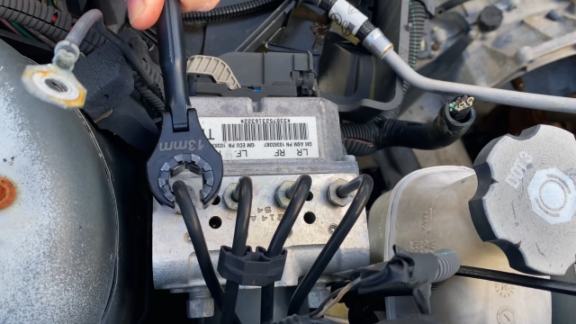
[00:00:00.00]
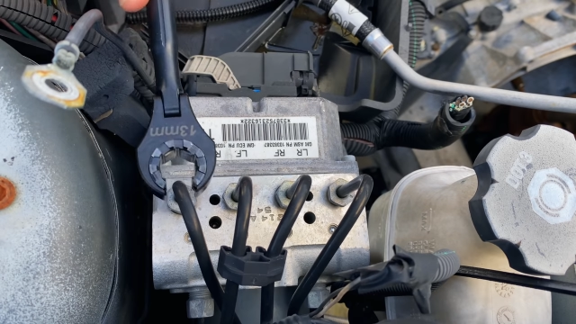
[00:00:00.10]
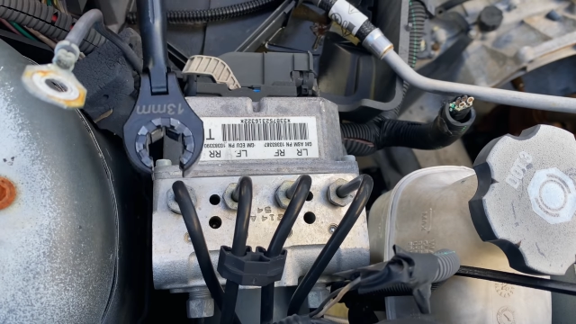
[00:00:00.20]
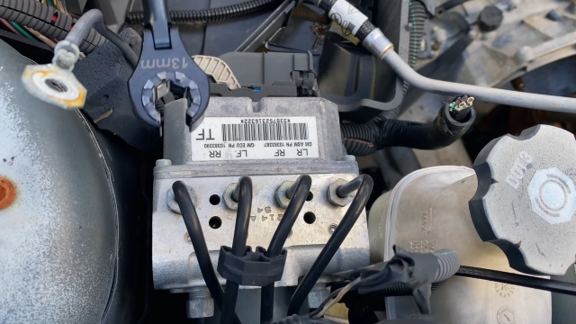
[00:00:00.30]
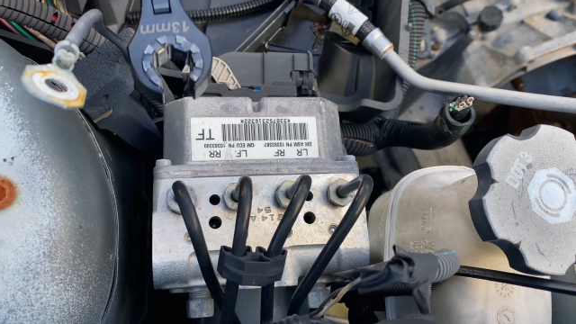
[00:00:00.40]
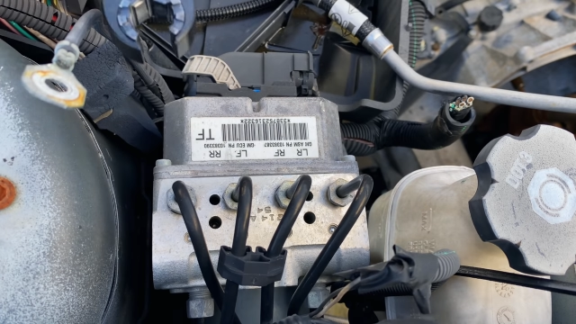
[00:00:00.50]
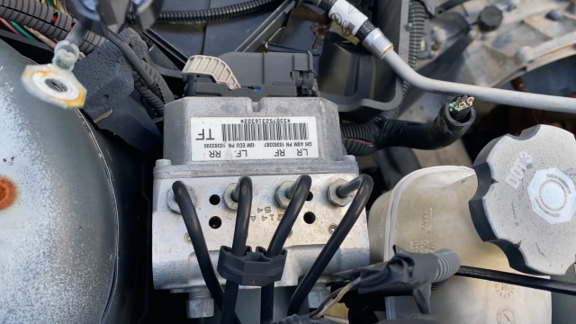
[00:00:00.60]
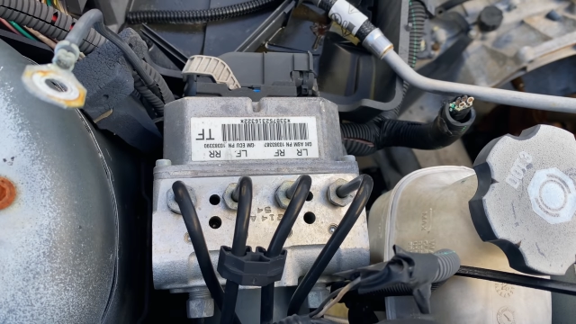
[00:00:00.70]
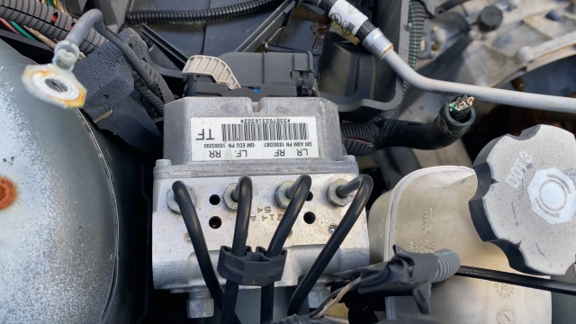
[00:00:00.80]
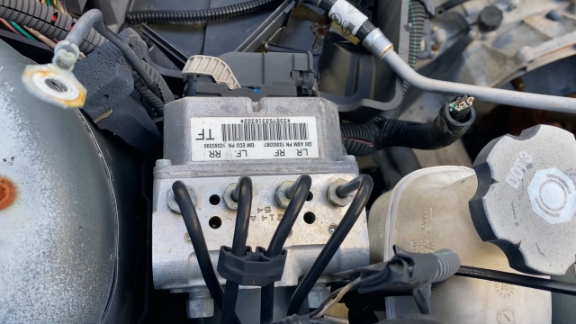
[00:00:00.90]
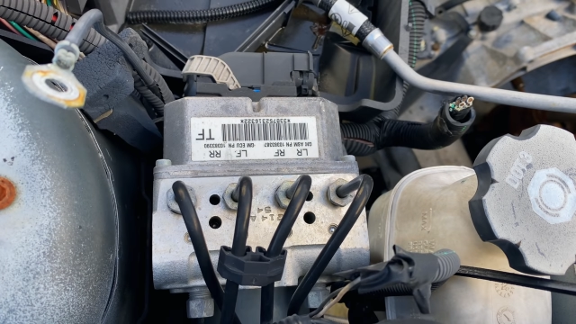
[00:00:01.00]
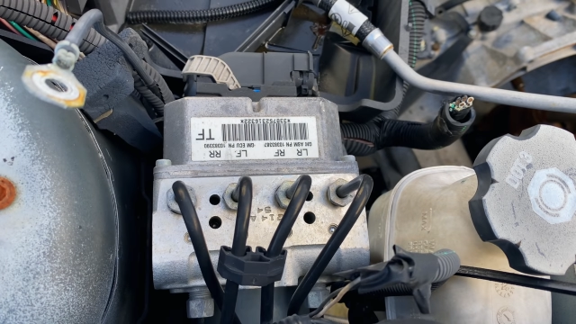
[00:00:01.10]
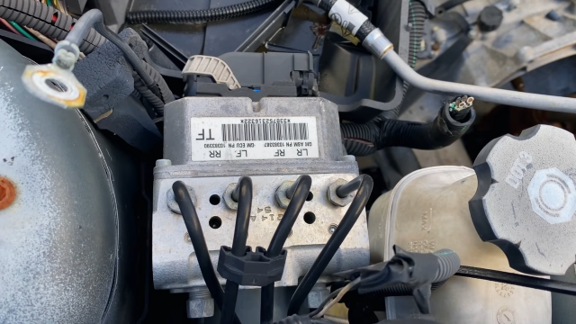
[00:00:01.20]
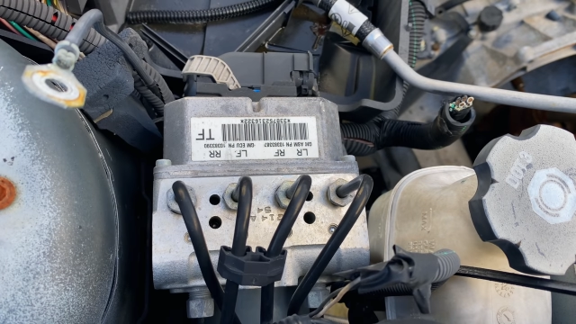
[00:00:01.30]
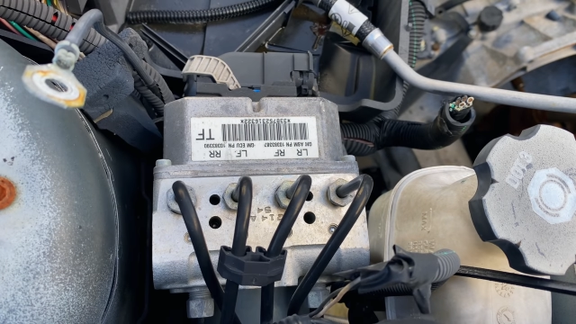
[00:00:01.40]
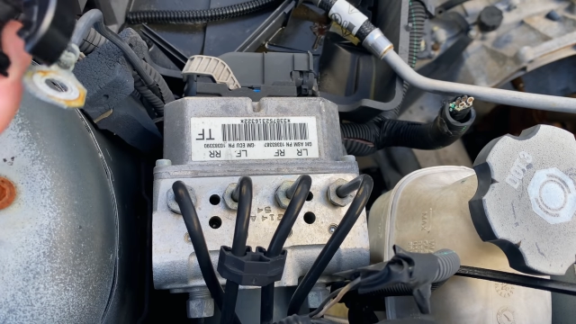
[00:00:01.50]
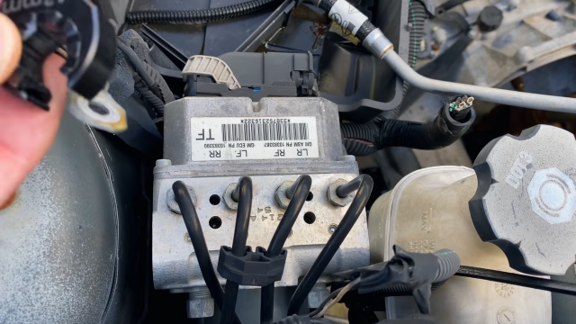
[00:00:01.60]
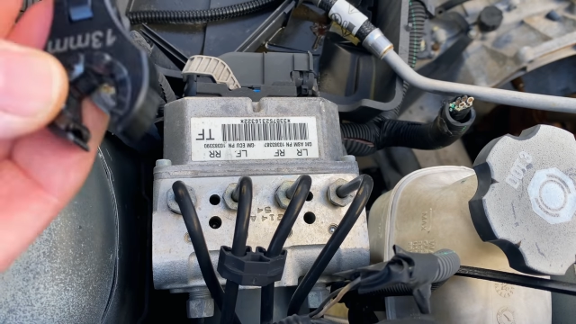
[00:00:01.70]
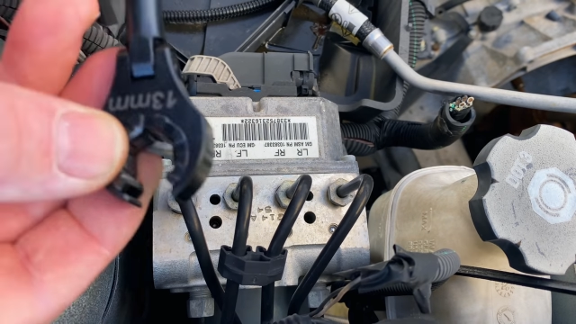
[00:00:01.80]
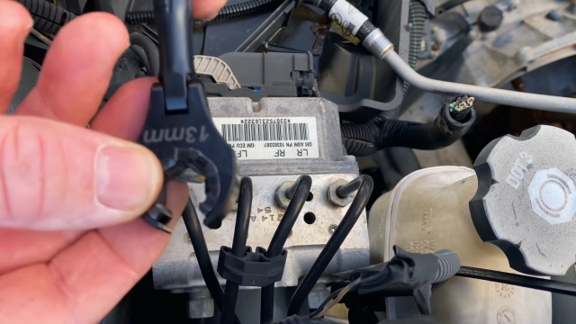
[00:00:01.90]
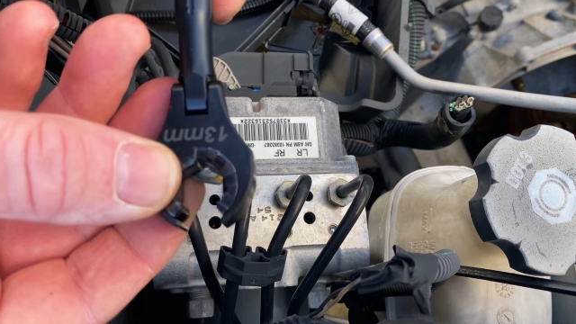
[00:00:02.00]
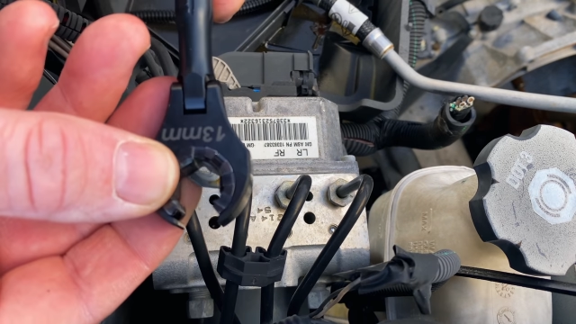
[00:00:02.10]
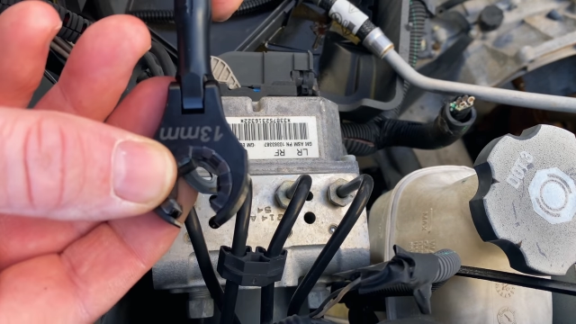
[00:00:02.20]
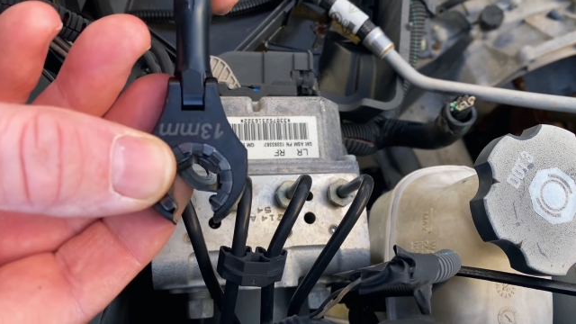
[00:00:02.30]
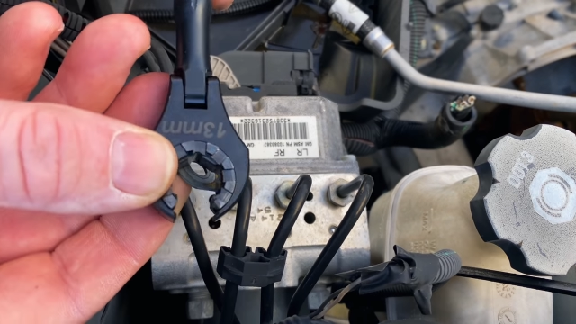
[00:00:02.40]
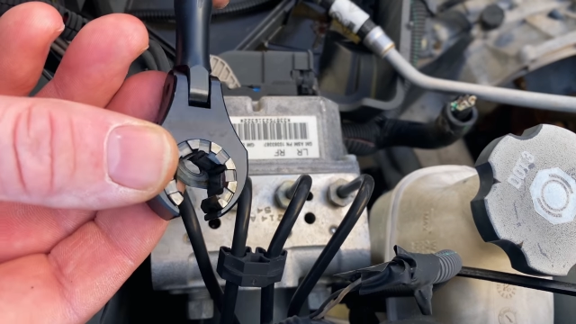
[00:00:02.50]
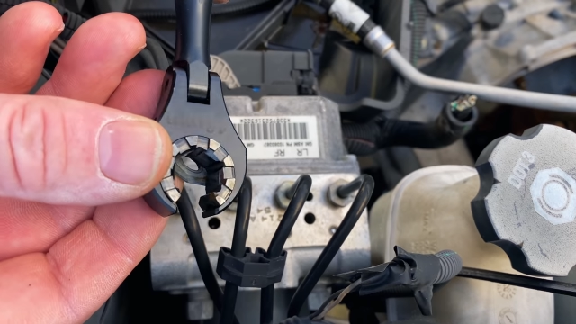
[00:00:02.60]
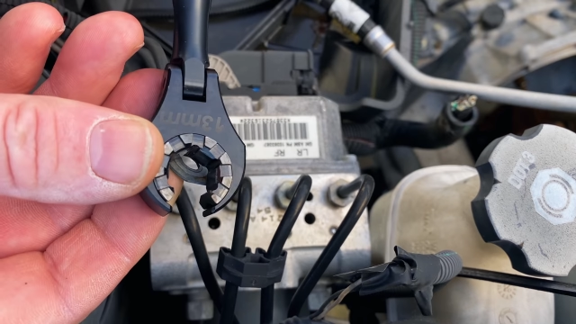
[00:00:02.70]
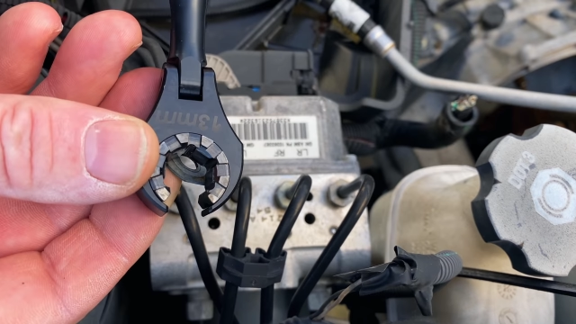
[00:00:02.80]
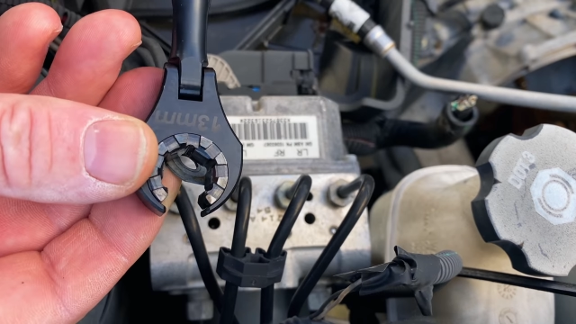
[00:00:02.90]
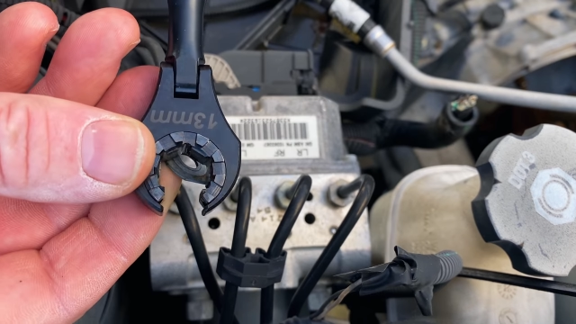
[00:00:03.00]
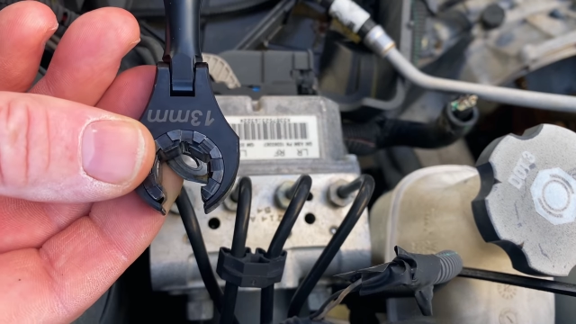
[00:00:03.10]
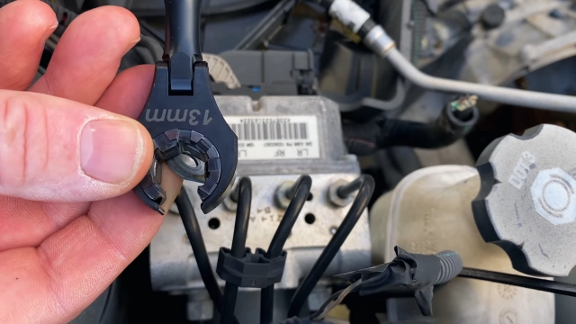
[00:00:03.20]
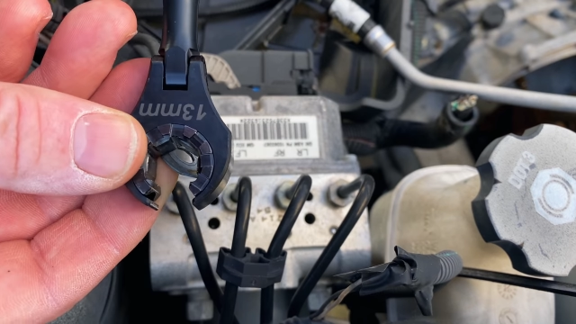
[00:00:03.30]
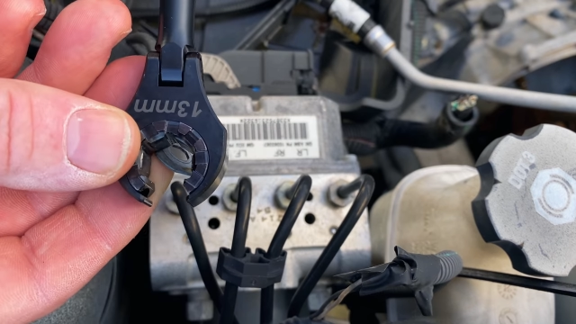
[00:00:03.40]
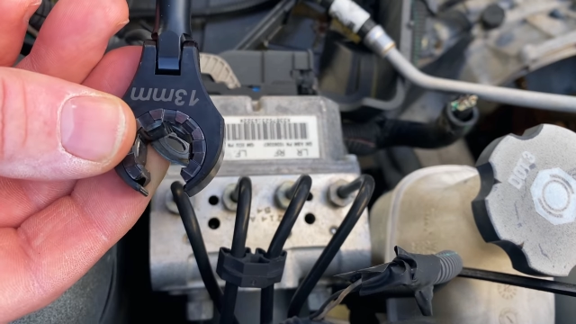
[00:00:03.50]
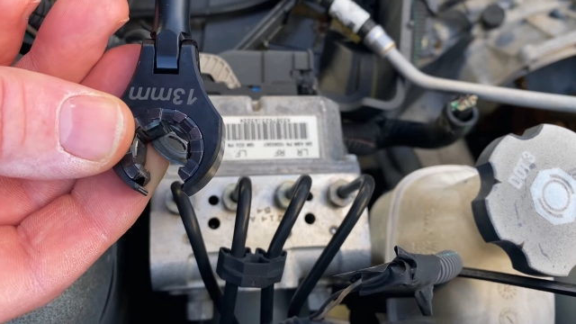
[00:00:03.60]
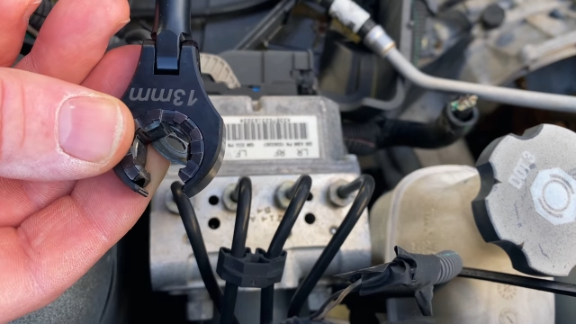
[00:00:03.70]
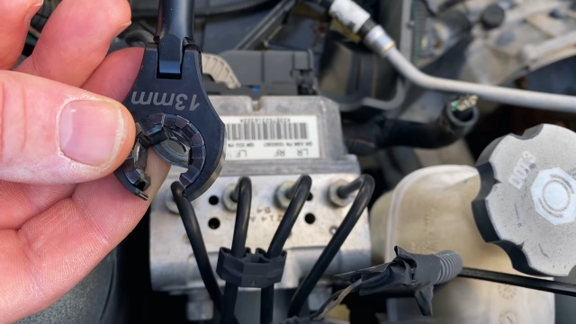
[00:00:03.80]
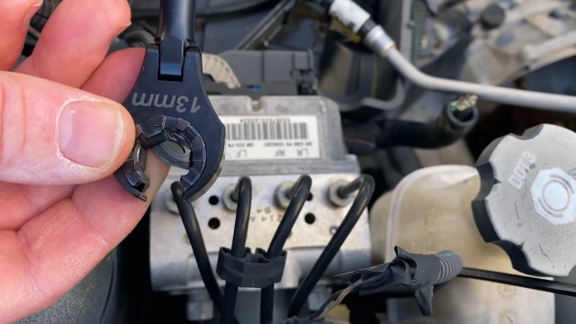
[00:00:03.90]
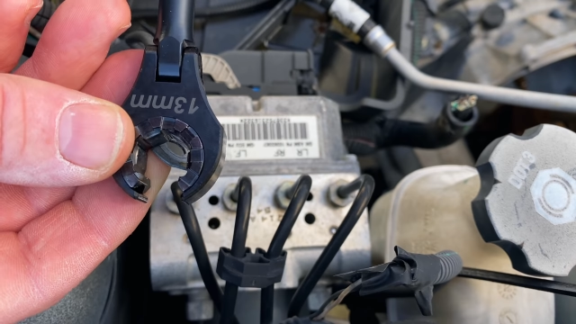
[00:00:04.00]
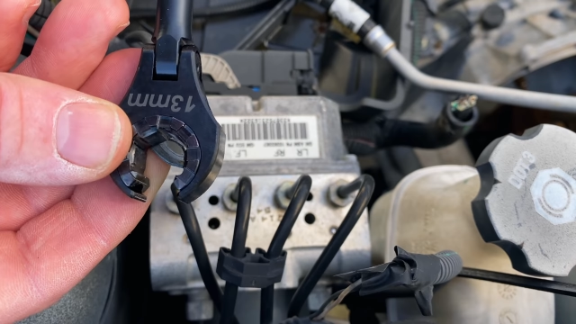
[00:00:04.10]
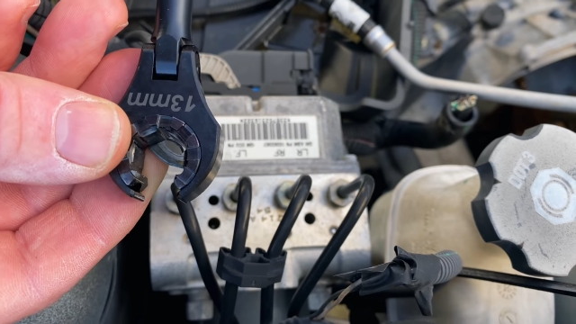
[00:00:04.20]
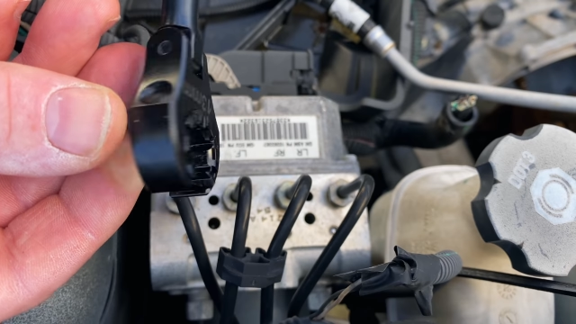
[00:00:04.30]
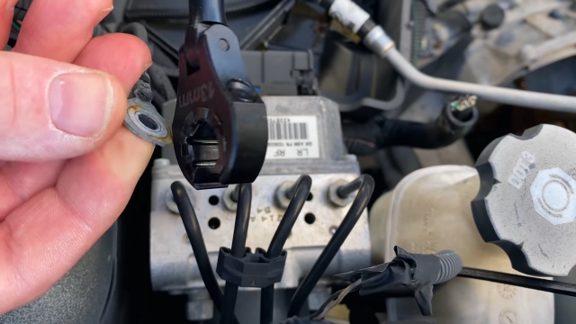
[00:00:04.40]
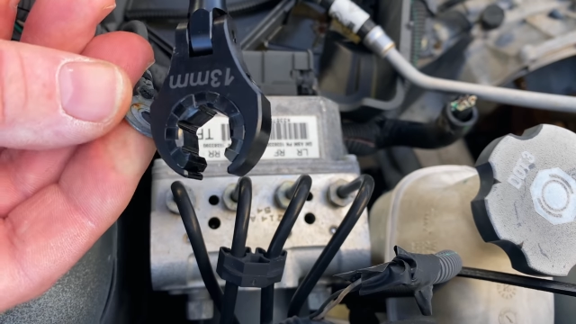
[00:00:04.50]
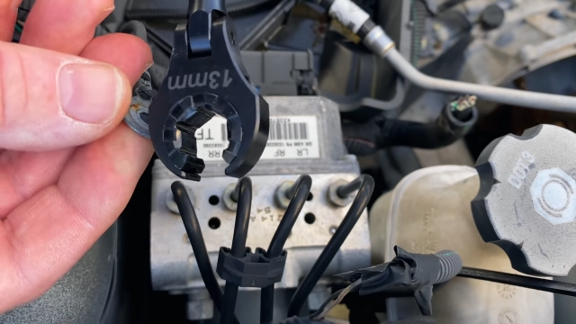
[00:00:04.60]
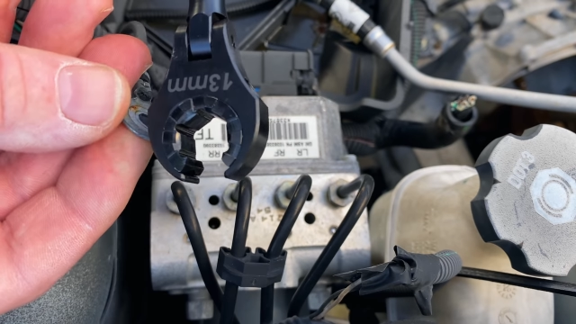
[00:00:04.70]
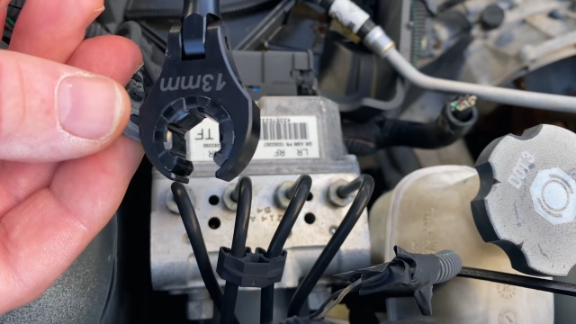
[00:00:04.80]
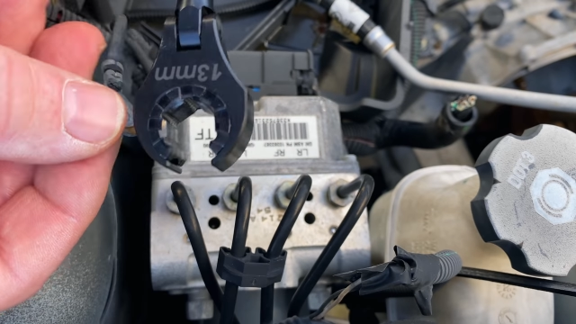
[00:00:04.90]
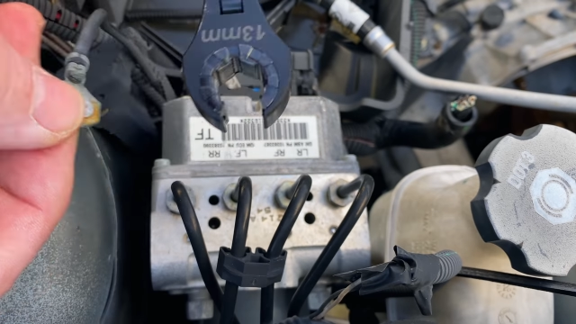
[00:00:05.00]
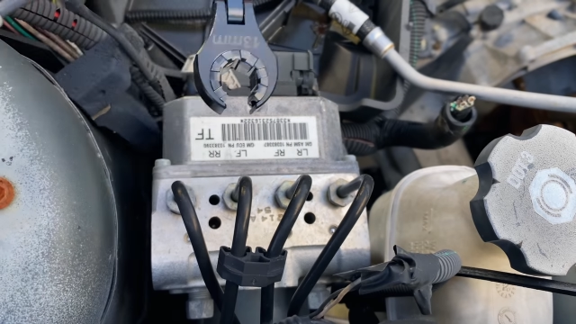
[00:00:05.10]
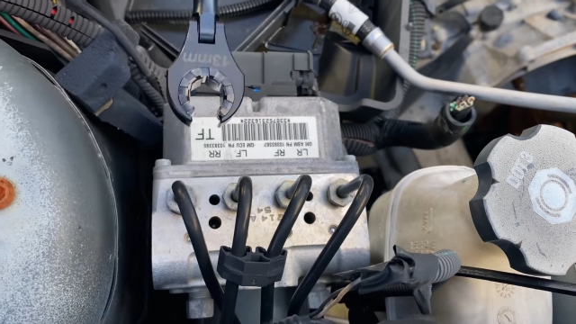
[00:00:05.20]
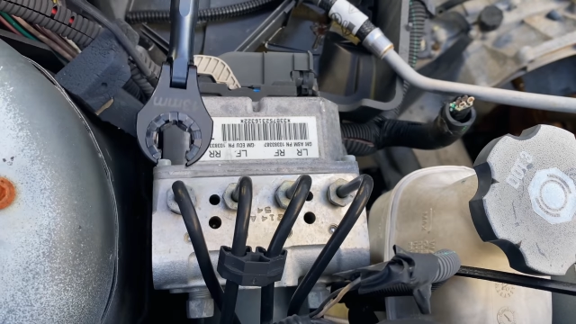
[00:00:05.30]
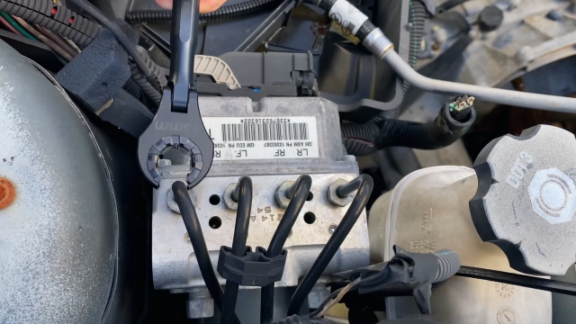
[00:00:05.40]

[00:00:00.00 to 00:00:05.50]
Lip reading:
[unreadable: no face in view]